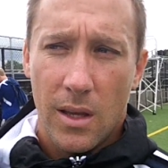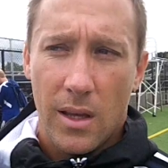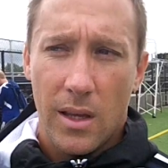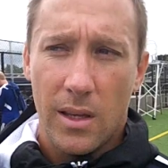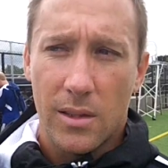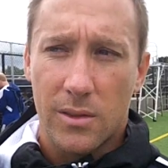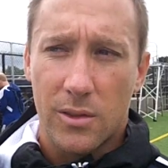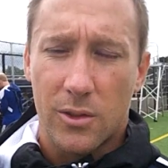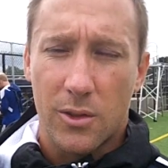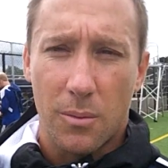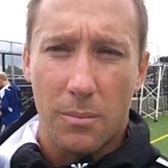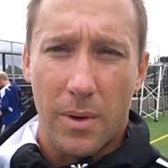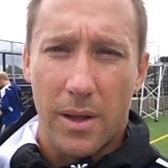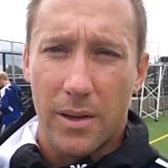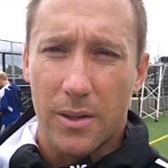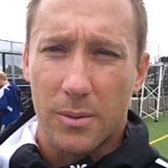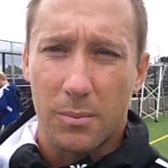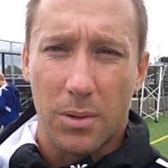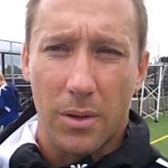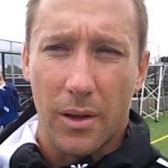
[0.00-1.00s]
He's a
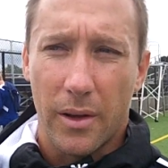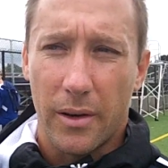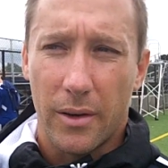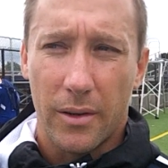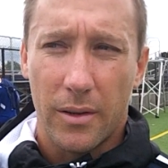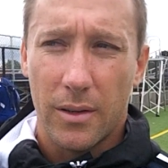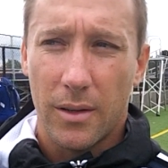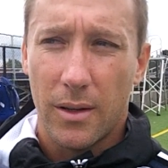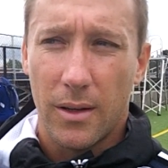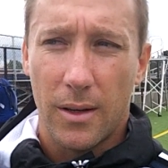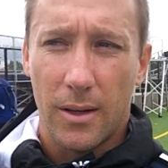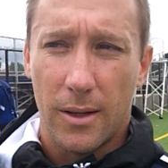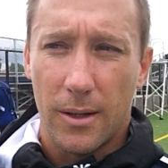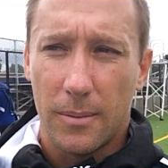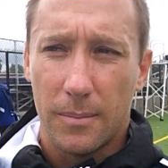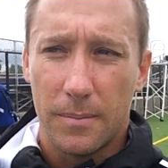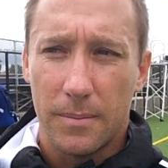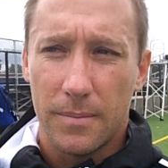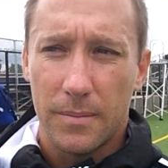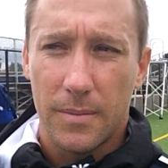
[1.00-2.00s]
tremendous player.
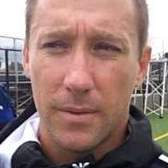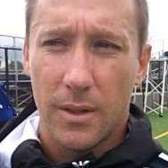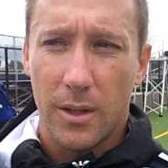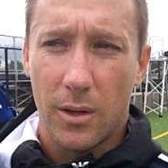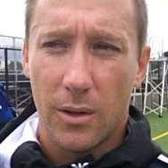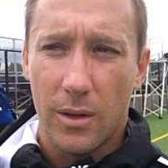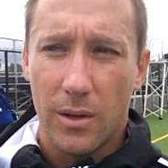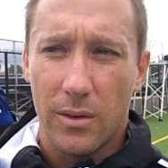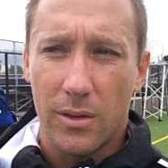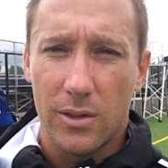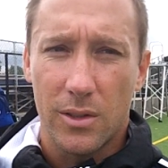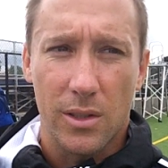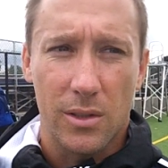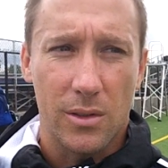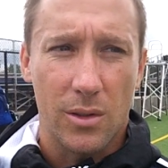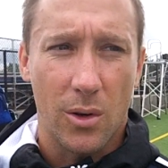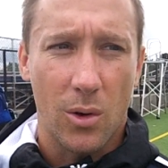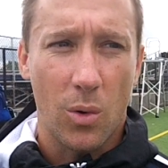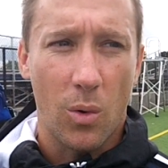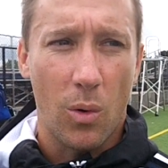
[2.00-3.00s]
You know, even
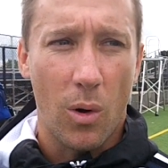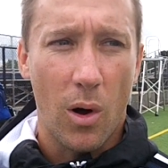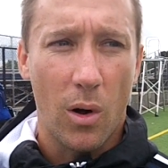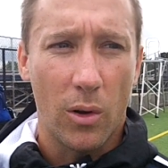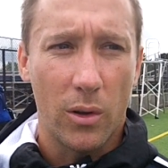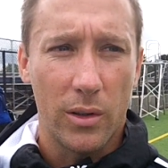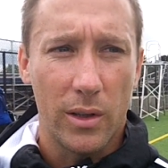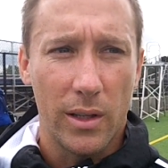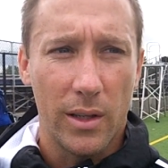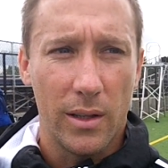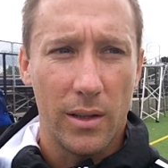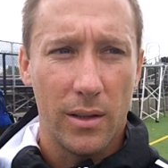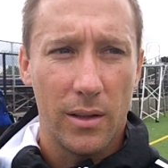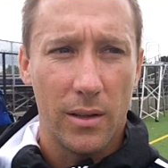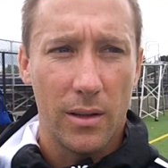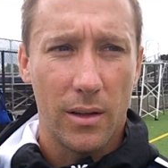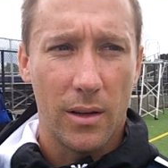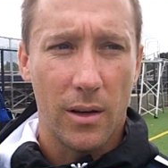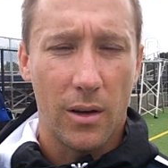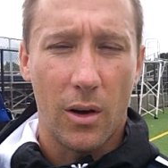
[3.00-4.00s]
just the quality
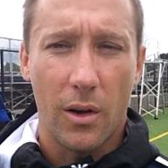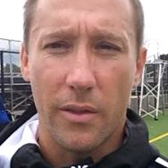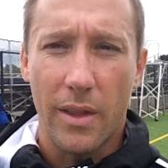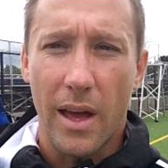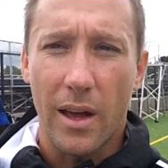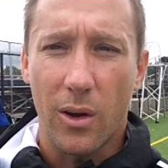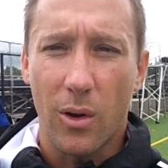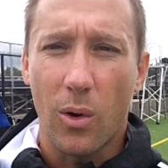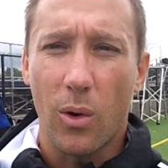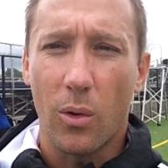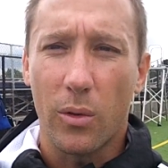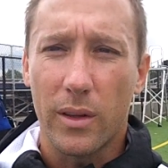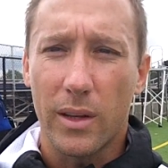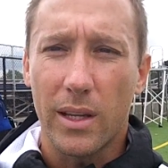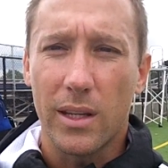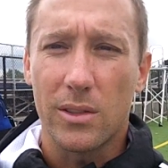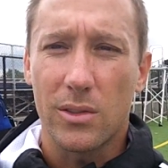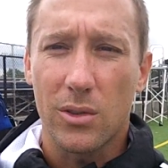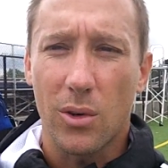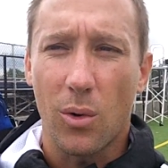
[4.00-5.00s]
on that goal that
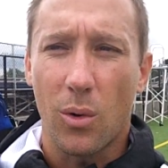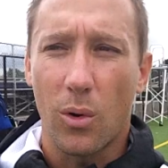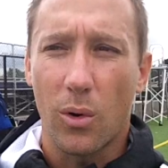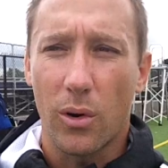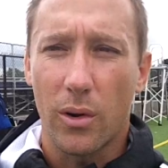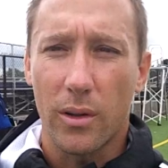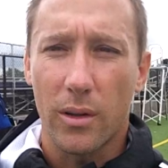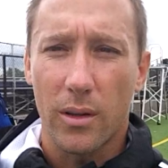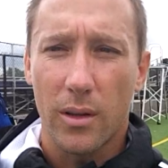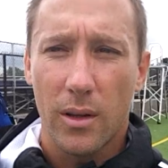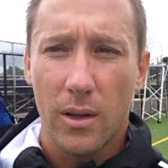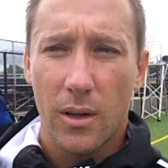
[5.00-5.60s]
he scored